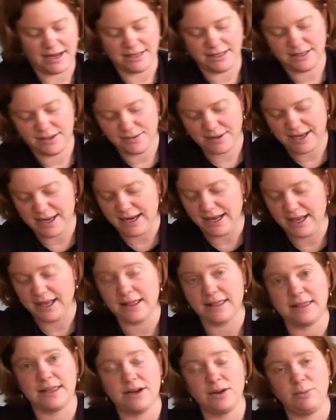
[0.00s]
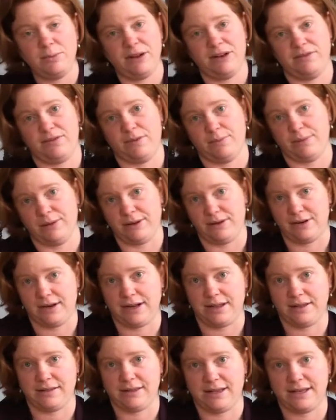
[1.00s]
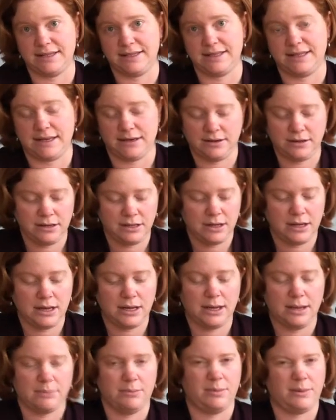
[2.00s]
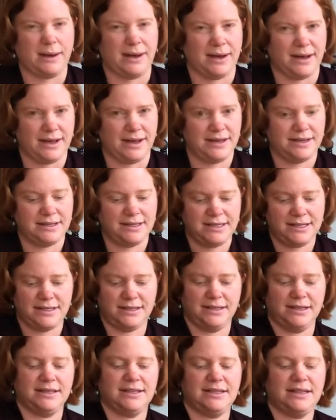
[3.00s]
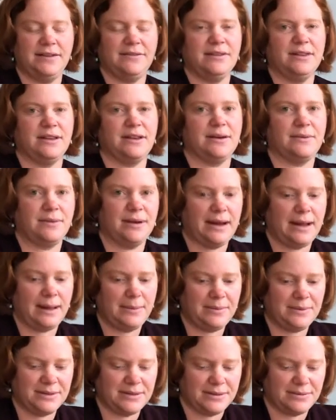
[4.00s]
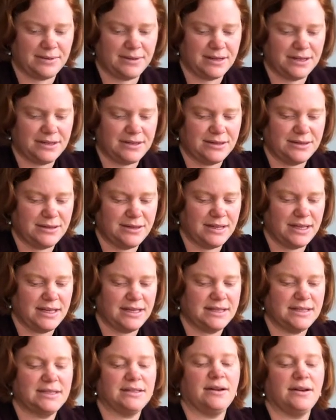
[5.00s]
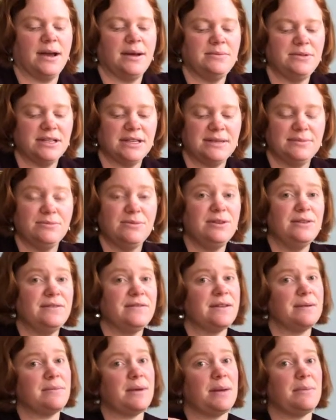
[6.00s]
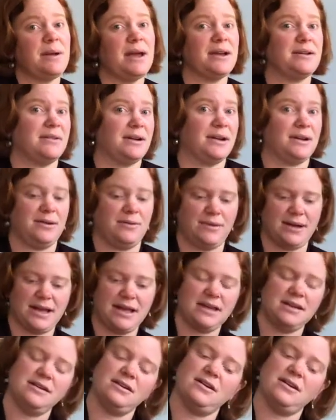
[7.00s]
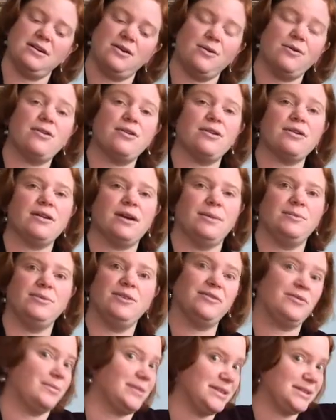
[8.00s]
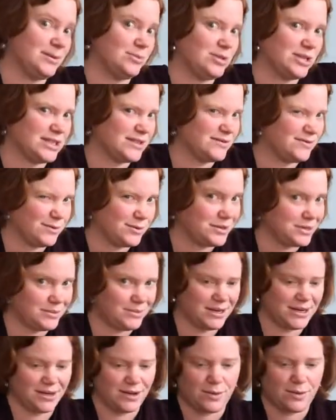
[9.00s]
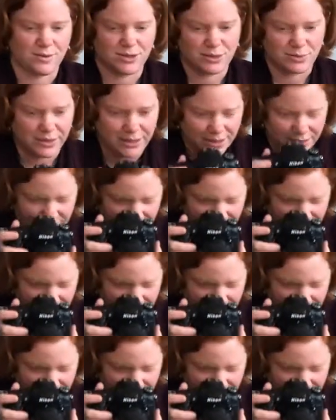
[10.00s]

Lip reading: so we're getting a little bit of a blur on our lights there. But let's have a look at what happens when I do this. So I'm just moving my background away, or I'm moving my subjects forward, depending on which way you look